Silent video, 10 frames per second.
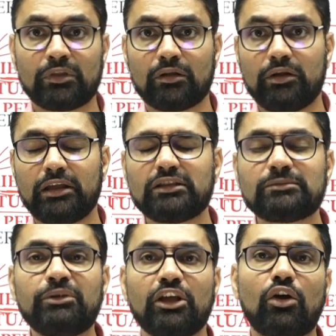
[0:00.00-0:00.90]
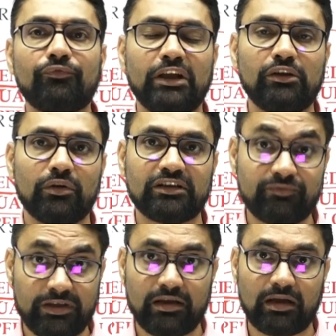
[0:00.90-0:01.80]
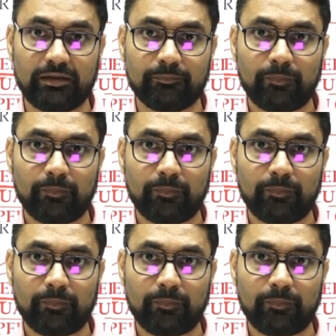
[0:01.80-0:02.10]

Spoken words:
okay, this fear of failure is very high.